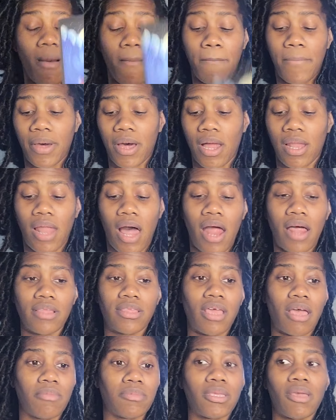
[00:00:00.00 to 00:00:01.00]
But a lot of
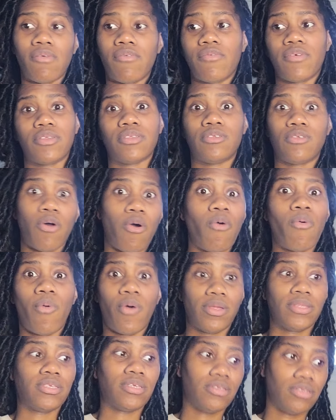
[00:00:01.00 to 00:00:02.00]
times some of us don't
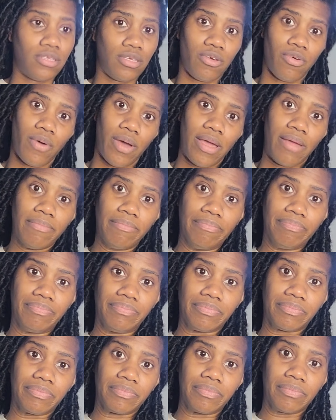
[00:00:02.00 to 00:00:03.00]
want to do it.
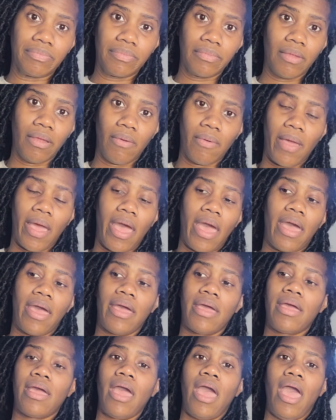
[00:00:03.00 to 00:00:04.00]

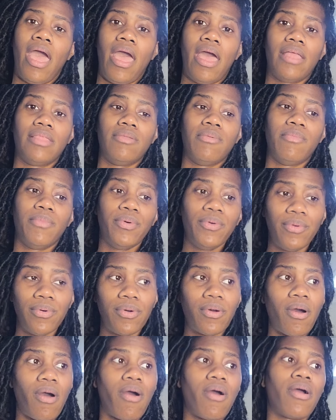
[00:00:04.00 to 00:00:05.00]
Okay? And the moon
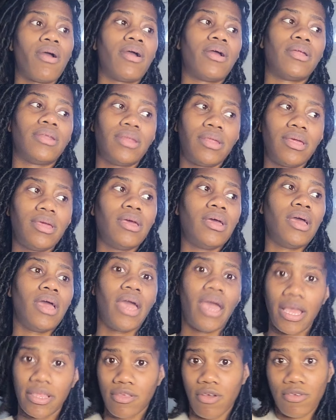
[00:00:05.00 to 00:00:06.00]
card,
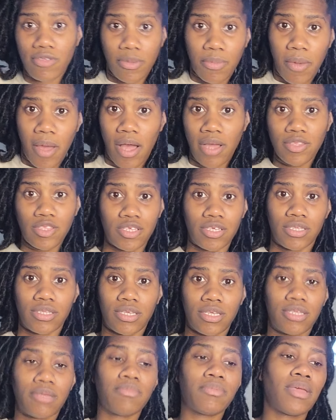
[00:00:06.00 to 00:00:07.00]
it's our subconscious.
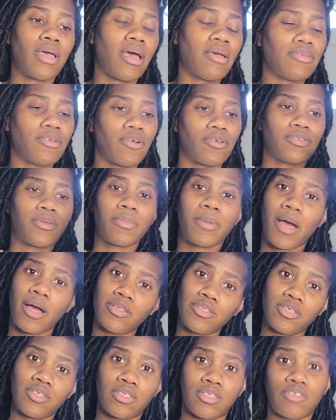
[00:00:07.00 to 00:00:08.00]
Because sometimes our
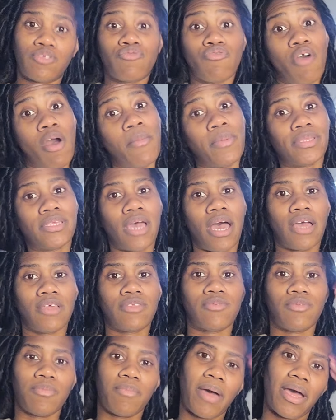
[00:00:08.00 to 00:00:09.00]
subconscious is
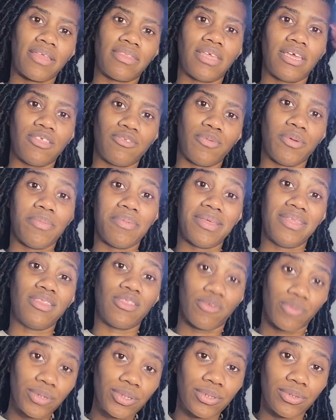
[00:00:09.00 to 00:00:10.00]
traumatized by things we've been
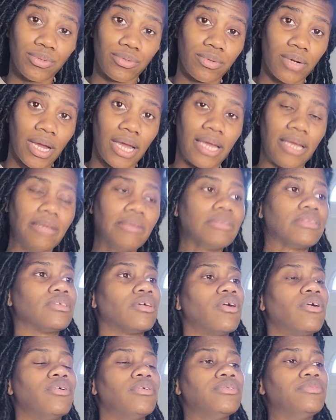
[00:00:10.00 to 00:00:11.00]
through, right?
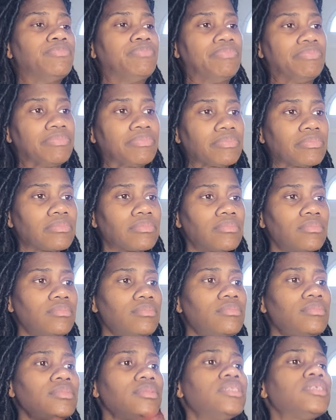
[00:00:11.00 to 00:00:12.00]
So
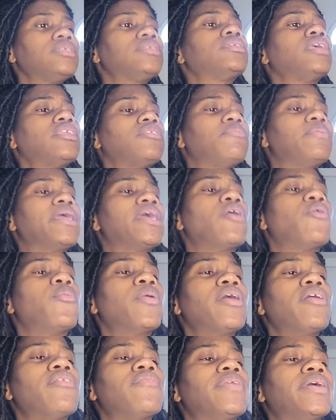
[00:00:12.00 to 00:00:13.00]
this is us being
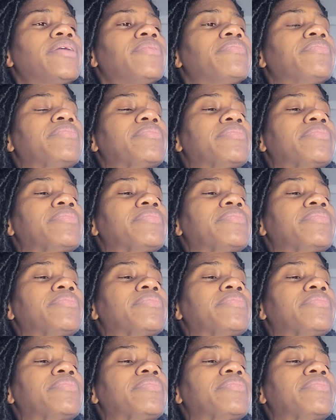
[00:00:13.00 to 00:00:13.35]
aware of it.